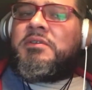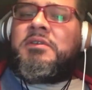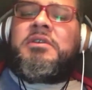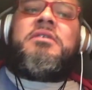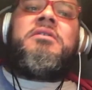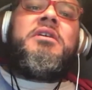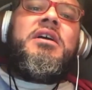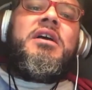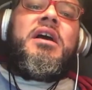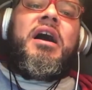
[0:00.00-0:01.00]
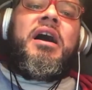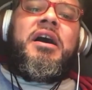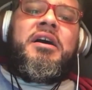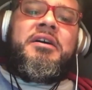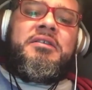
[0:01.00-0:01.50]

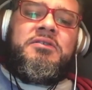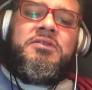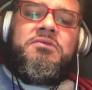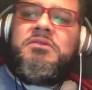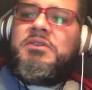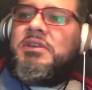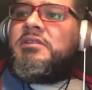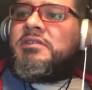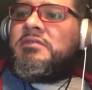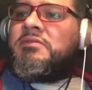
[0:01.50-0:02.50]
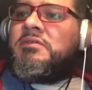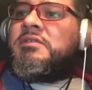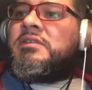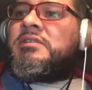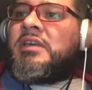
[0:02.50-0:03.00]
You need to really